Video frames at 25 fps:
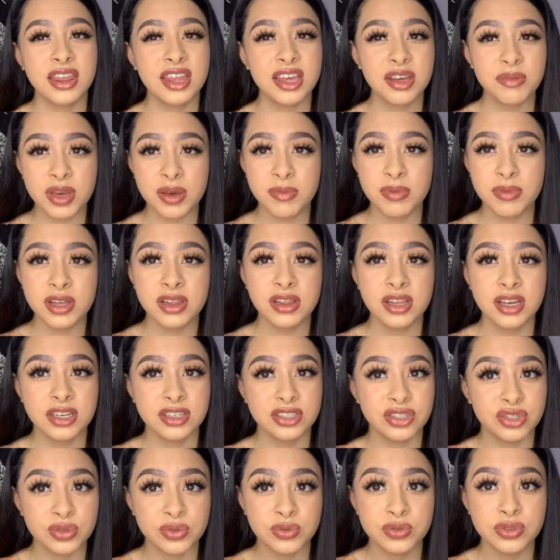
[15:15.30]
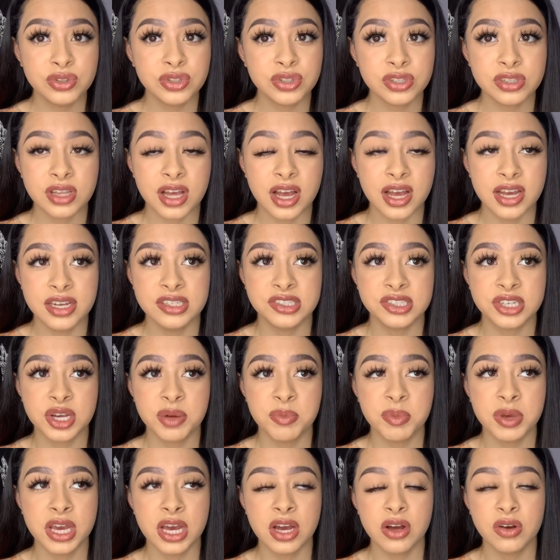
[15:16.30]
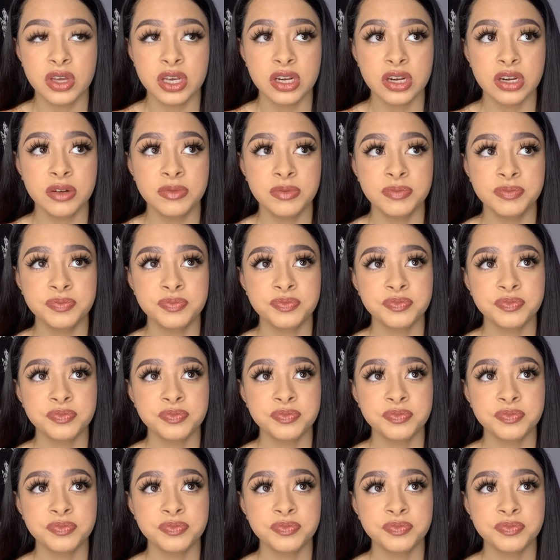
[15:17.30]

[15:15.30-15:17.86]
maybe like June, July he's coming out here.